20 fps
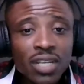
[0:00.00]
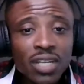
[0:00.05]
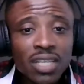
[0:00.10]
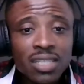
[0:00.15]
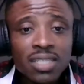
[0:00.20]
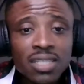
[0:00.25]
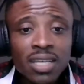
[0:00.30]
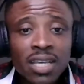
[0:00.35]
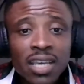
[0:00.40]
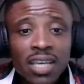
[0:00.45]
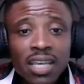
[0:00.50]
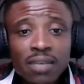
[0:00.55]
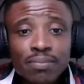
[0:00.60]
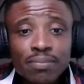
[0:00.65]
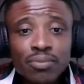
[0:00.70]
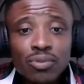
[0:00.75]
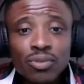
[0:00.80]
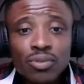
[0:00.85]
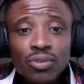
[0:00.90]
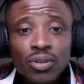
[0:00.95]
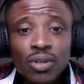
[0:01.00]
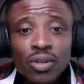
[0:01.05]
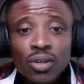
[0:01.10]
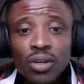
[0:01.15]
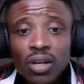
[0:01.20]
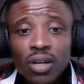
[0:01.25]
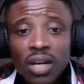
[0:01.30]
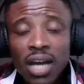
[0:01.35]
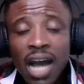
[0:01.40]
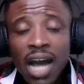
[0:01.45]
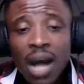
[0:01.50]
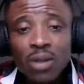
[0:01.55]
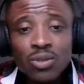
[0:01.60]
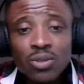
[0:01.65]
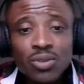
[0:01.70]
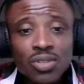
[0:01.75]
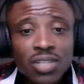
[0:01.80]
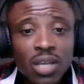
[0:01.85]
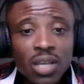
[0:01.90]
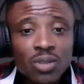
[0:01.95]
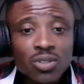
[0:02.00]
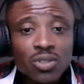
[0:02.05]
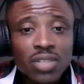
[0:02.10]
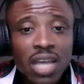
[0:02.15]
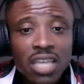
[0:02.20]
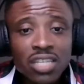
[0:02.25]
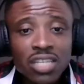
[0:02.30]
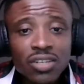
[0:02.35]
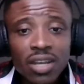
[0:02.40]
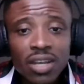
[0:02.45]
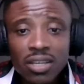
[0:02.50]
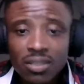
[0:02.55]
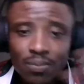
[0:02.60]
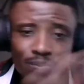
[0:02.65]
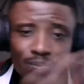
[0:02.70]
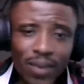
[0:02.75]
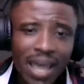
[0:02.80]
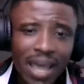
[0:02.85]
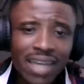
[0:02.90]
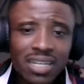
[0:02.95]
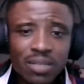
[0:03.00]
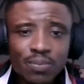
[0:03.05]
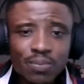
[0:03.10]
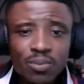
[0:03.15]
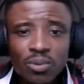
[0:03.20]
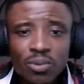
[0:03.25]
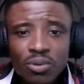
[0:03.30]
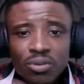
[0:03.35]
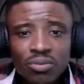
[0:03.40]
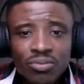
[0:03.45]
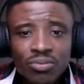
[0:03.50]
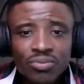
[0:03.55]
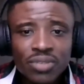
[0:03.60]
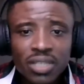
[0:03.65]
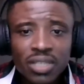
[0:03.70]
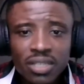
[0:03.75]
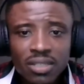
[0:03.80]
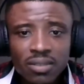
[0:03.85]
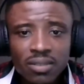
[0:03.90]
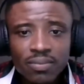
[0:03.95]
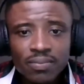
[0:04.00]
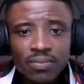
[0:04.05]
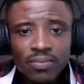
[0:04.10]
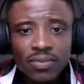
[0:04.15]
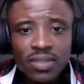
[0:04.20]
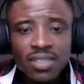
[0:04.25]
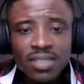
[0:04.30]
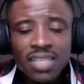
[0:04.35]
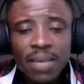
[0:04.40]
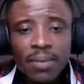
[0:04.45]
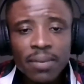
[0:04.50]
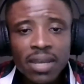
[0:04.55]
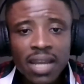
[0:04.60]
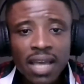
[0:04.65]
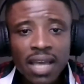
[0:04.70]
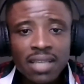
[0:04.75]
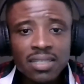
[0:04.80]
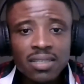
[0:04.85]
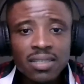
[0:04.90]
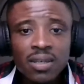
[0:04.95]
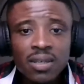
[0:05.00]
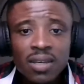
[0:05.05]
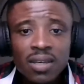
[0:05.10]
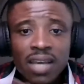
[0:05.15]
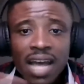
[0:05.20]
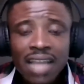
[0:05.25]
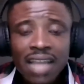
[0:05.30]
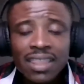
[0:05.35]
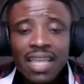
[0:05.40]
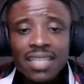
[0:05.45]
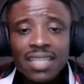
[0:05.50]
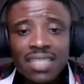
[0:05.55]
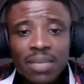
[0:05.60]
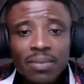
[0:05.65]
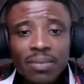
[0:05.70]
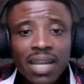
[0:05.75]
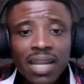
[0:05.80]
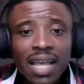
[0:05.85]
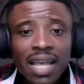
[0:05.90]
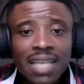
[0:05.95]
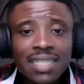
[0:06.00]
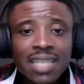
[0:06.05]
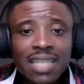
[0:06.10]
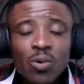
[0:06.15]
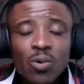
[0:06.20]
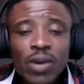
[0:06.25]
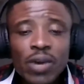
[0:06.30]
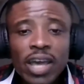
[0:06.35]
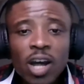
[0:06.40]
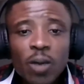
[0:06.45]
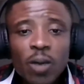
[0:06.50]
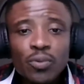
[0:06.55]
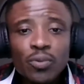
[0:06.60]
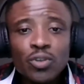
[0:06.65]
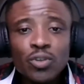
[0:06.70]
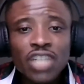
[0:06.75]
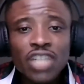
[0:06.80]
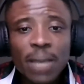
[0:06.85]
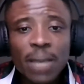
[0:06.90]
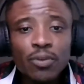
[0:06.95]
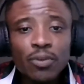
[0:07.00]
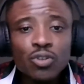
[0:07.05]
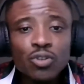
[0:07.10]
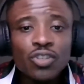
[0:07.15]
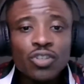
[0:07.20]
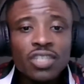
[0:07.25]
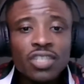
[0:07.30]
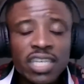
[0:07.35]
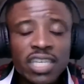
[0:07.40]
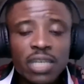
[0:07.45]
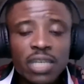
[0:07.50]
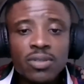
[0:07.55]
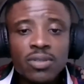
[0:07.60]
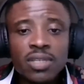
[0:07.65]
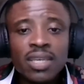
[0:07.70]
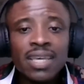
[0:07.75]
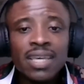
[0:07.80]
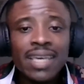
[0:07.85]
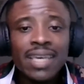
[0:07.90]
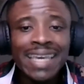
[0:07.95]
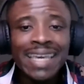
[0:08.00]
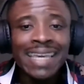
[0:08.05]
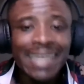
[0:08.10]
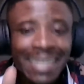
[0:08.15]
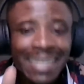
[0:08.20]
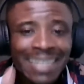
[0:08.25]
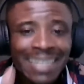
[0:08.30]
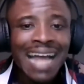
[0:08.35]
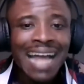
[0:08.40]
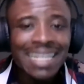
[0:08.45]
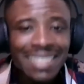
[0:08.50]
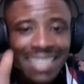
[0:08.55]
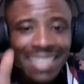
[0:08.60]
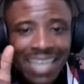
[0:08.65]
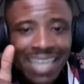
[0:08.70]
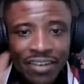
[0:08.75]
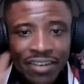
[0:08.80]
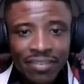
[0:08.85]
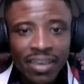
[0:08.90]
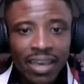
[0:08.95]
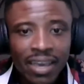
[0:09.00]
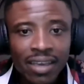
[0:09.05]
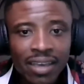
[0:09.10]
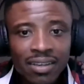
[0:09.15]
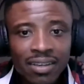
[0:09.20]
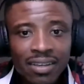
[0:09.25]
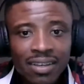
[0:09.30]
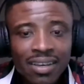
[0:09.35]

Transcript: released a book, How to Sell to Nigerians. Buy the book, read. Seminars, attend seminars that will help you sharpen your skills in that area.